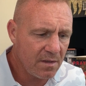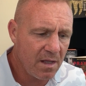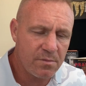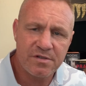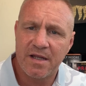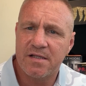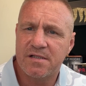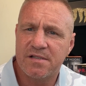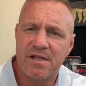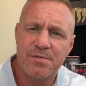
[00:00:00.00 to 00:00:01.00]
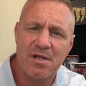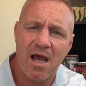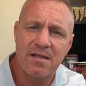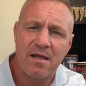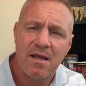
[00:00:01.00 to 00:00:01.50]
And I was taken to
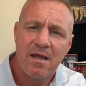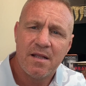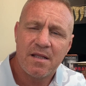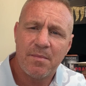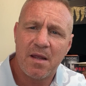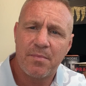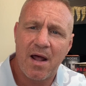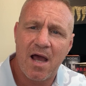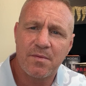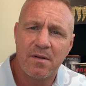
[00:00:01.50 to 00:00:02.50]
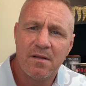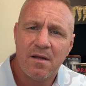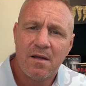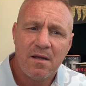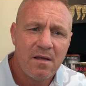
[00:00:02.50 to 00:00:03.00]
Cheapside, the main Bridewell,
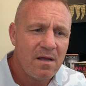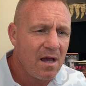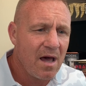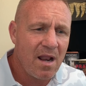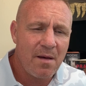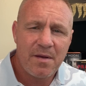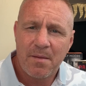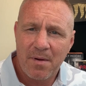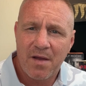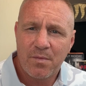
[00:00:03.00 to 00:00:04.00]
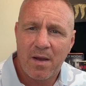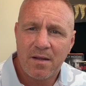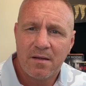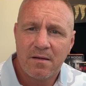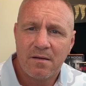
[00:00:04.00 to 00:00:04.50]
and I'm in a bad
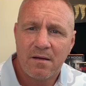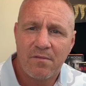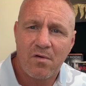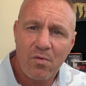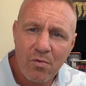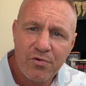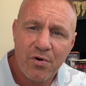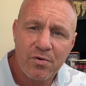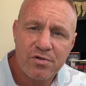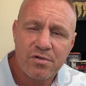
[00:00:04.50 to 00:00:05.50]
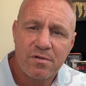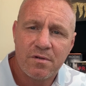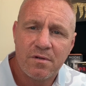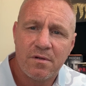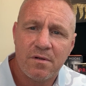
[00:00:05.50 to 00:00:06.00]
way. I've got no drugs.
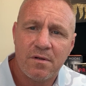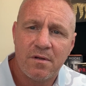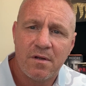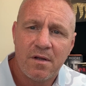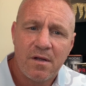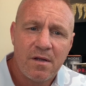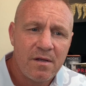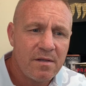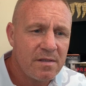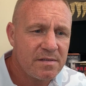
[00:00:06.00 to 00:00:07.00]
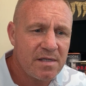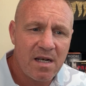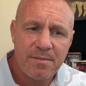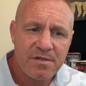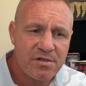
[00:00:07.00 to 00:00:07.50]
They're
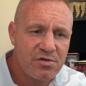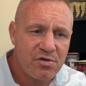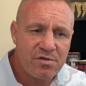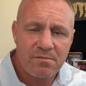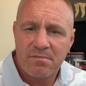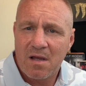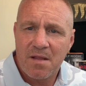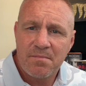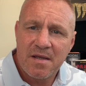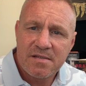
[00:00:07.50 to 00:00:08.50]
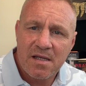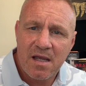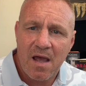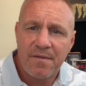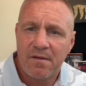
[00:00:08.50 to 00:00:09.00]
telling me to just admit it
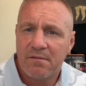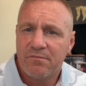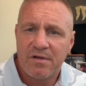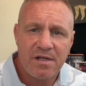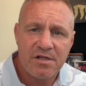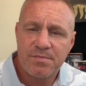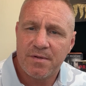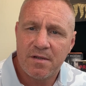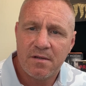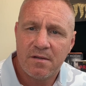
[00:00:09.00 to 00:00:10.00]
and they'll release me.